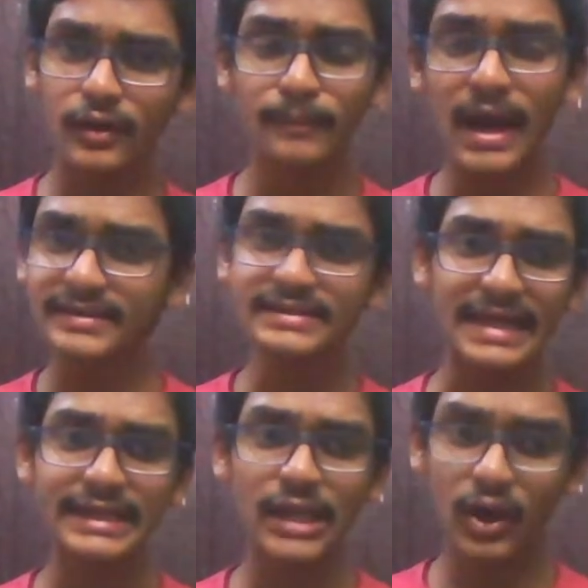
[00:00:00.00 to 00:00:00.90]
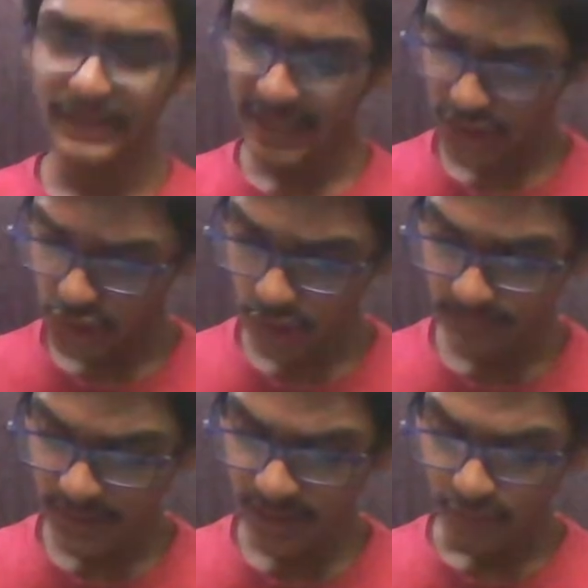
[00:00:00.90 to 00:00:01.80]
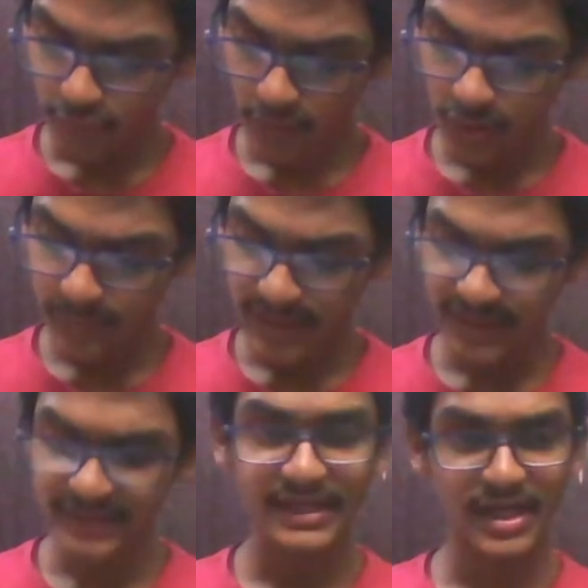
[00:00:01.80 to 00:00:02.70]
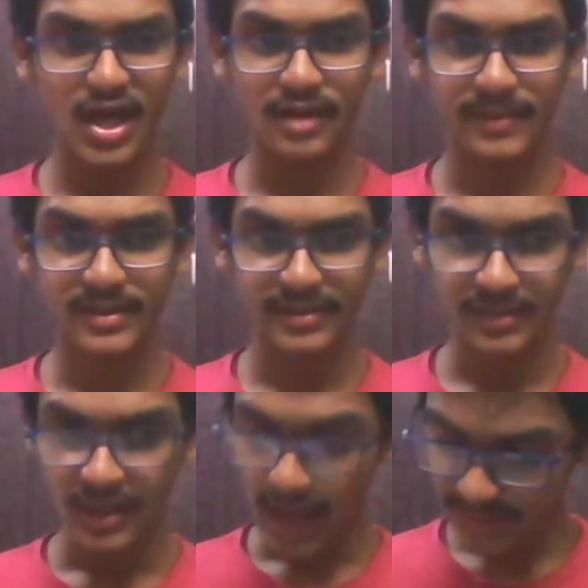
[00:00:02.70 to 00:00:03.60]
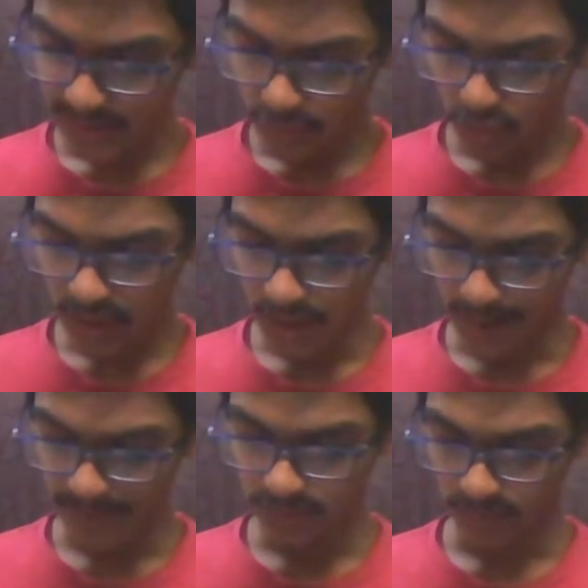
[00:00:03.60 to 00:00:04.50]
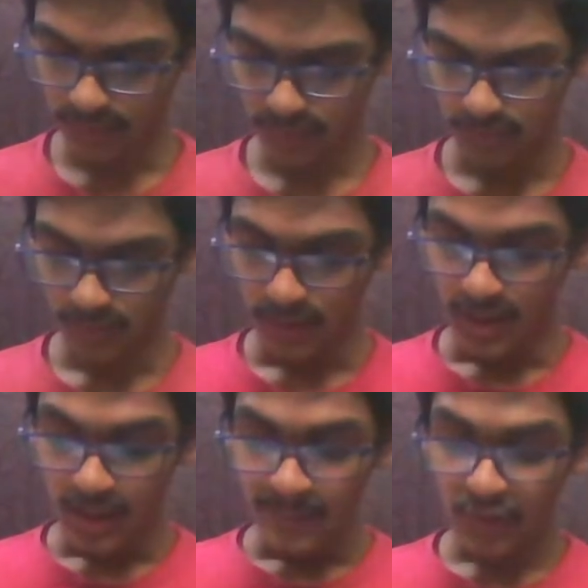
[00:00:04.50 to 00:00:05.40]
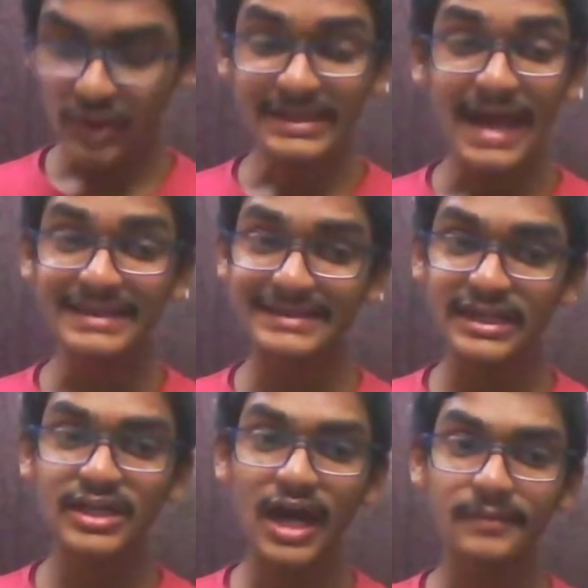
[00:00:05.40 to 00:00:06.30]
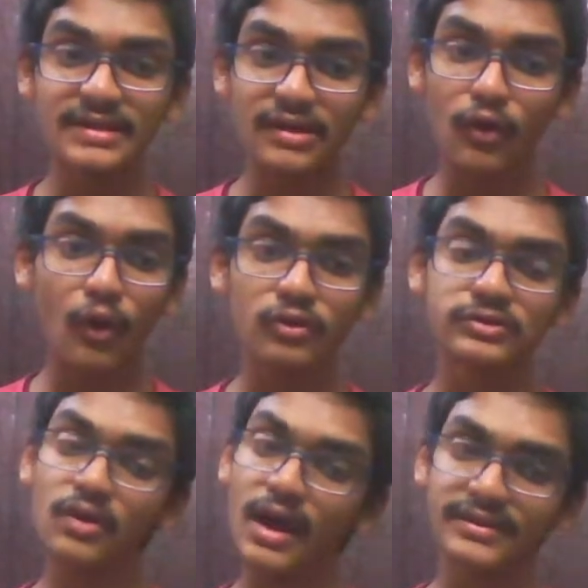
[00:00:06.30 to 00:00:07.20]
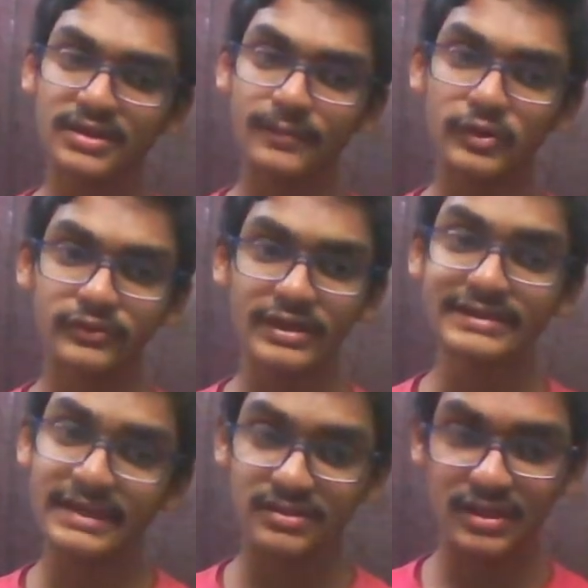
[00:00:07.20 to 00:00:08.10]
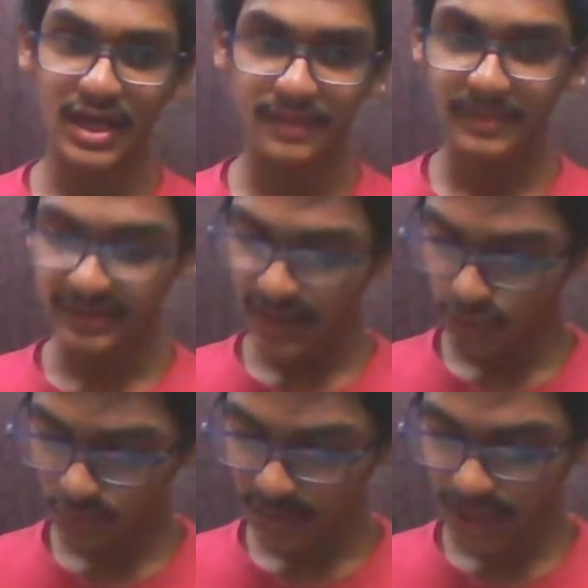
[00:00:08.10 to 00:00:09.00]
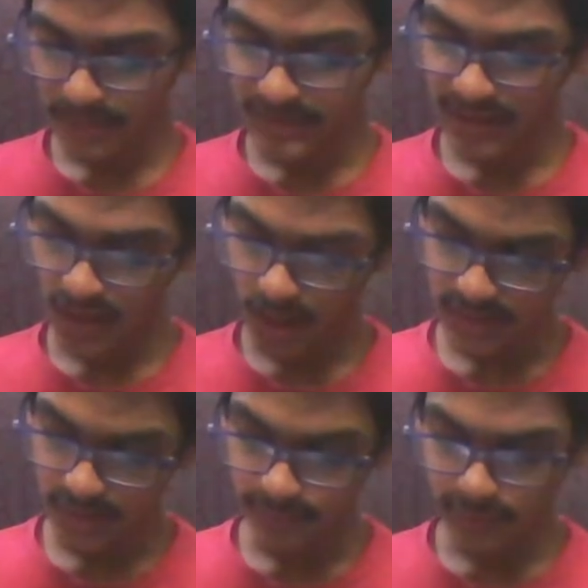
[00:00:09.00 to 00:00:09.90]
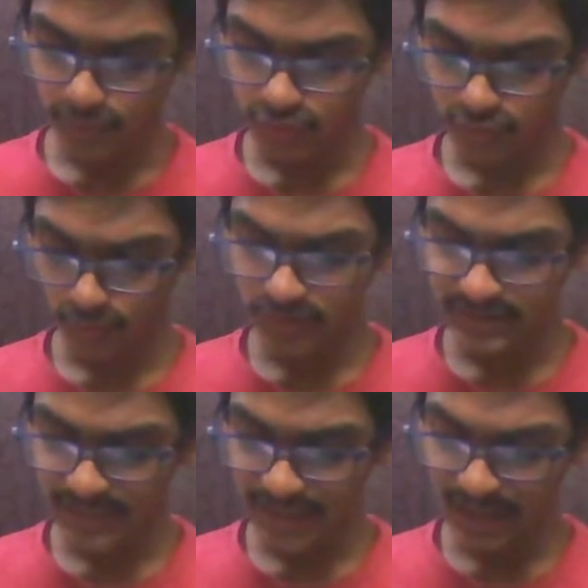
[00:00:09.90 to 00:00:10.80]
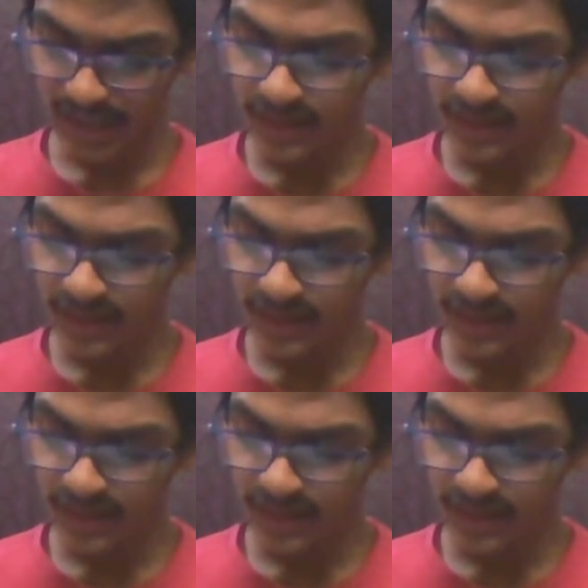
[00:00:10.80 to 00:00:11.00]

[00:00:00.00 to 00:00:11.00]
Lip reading: passes any law, then it should be followed by the state governments and the local governments also, because and state governments are also answerable to the central governments, and local governments are answerable to both state